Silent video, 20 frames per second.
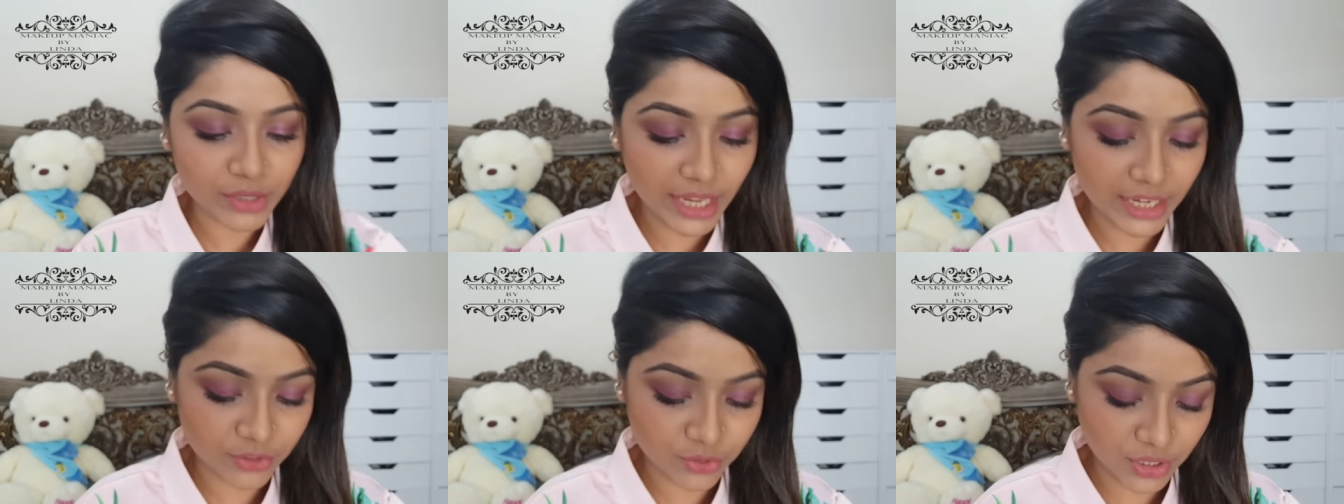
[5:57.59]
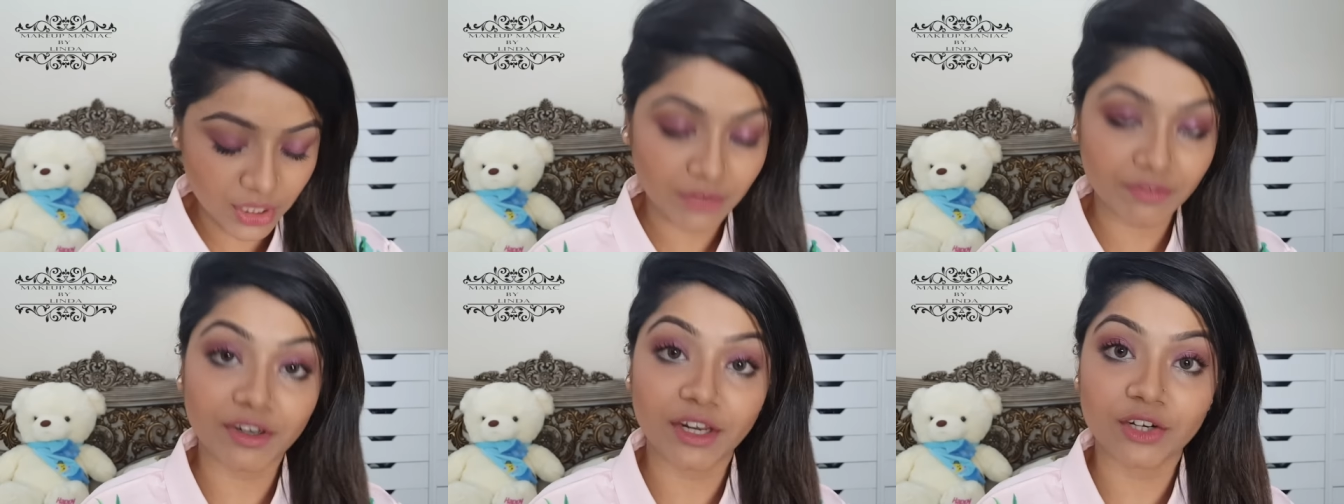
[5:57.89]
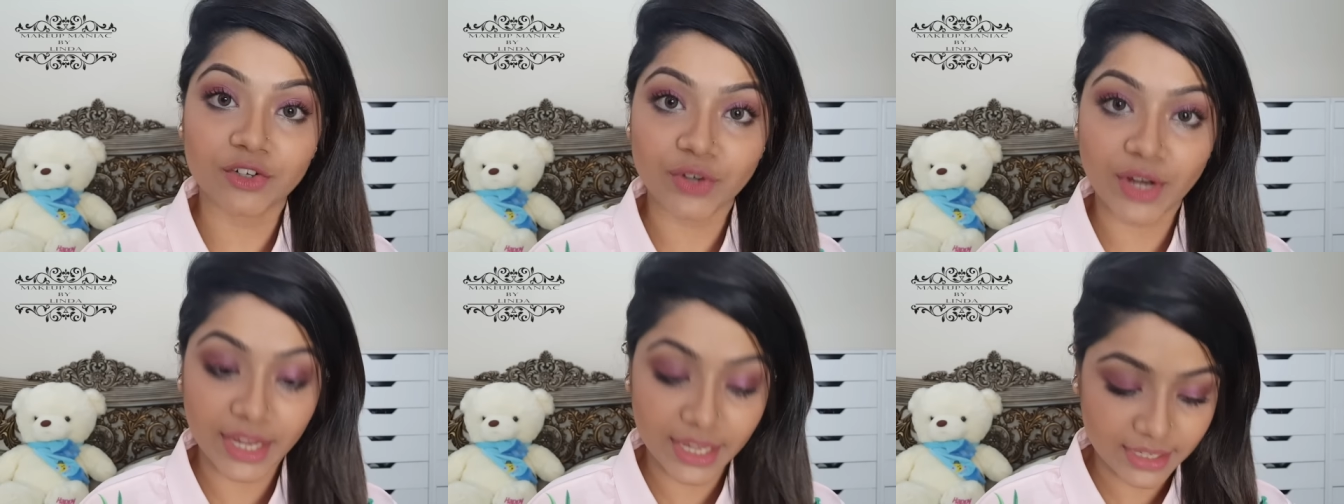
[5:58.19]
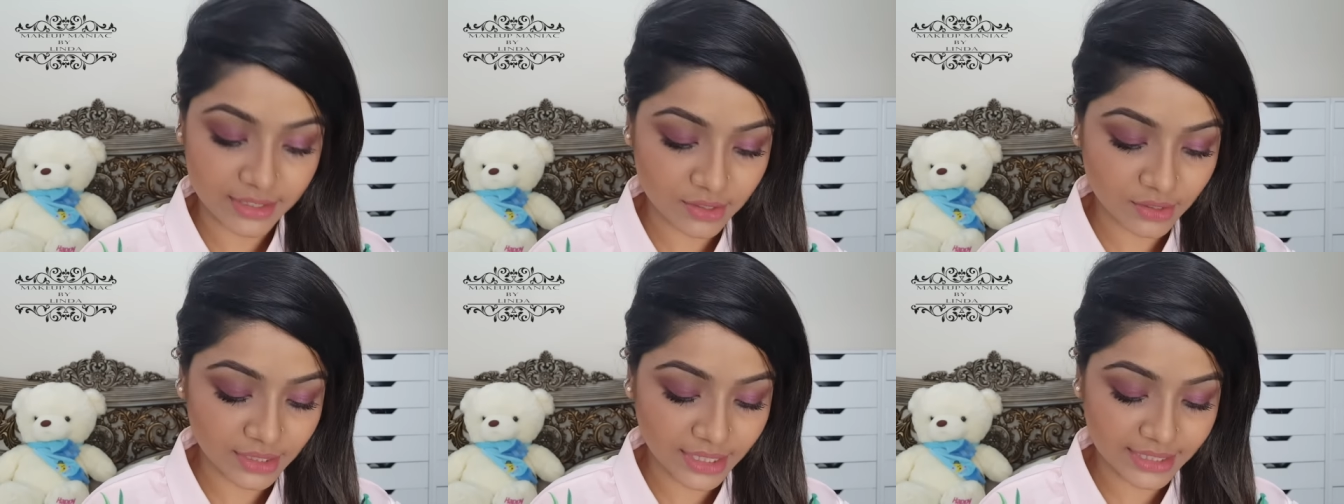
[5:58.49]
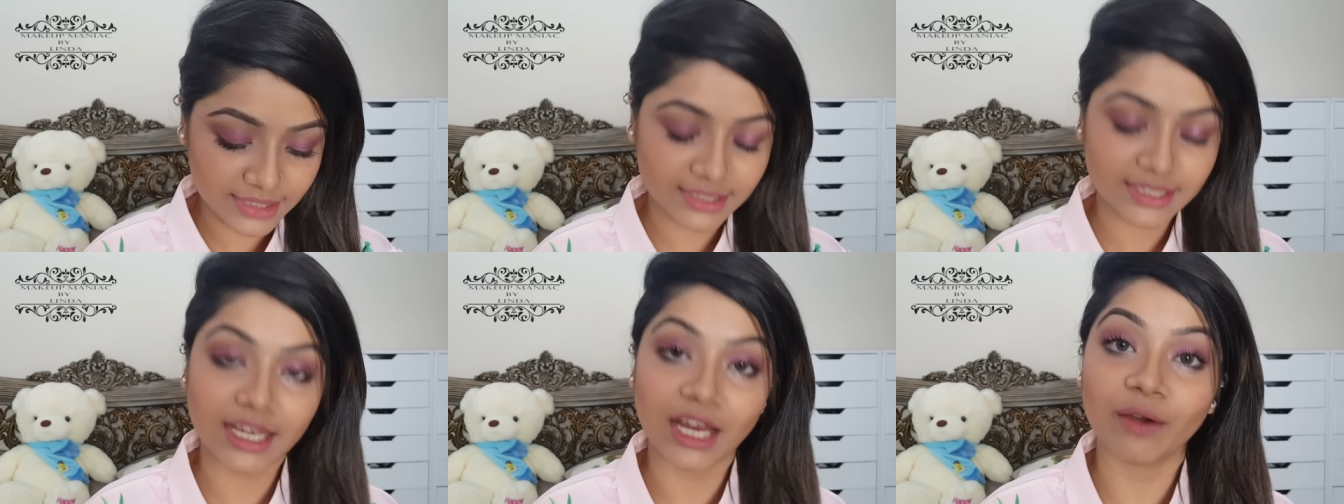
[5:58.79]
like to give it a try, so
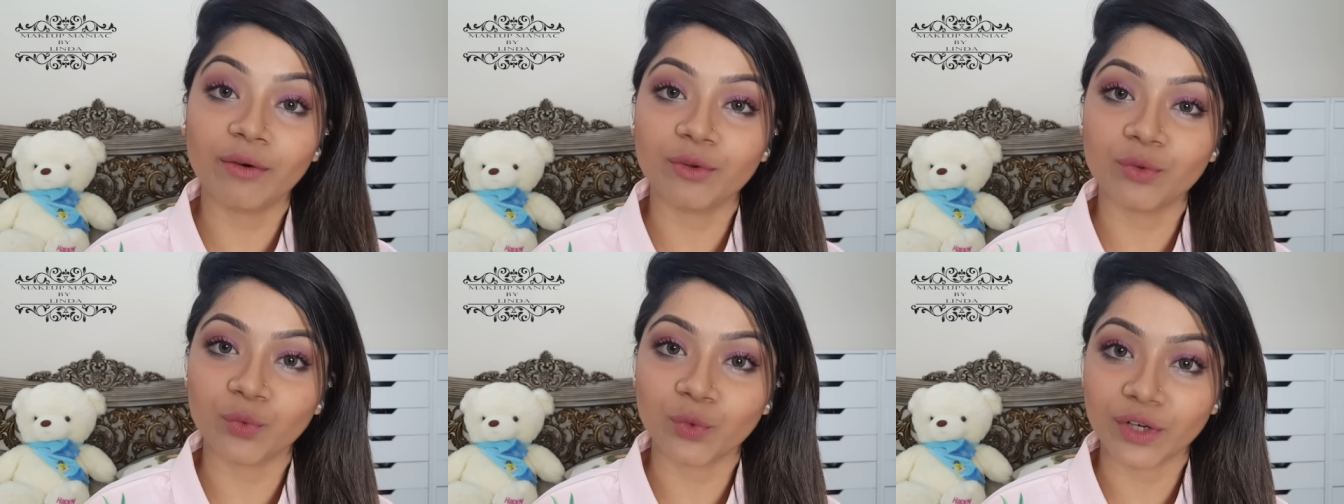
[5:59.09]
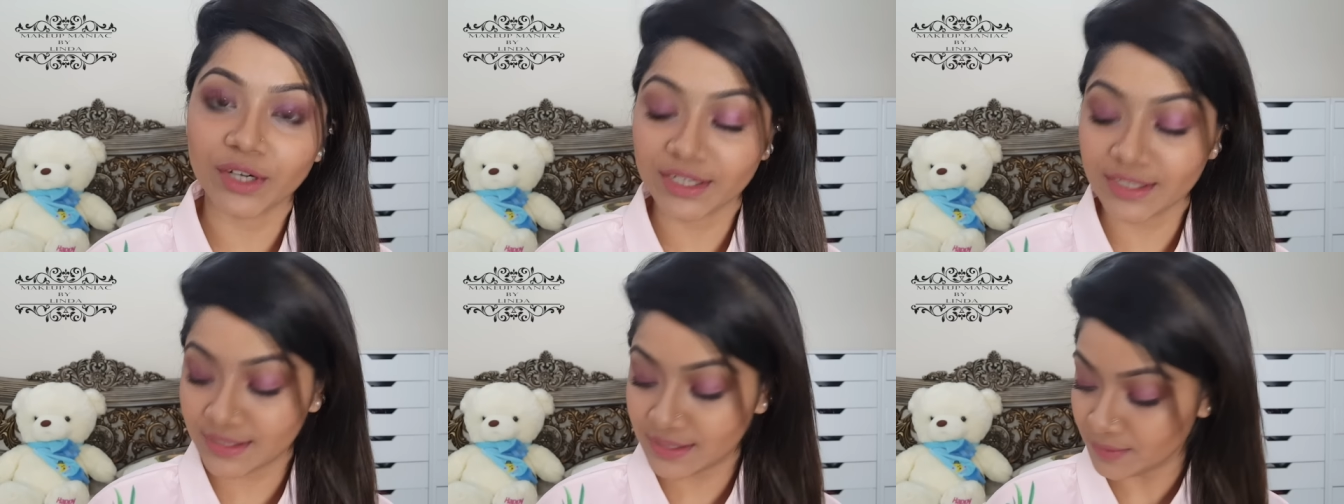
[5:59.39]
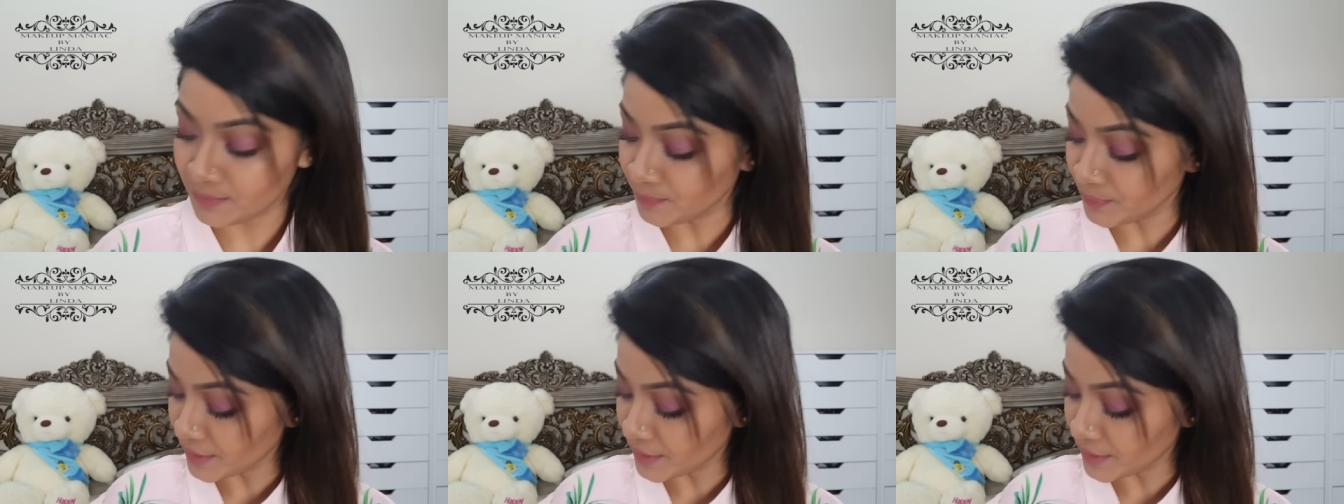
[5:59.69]
let's see how it works.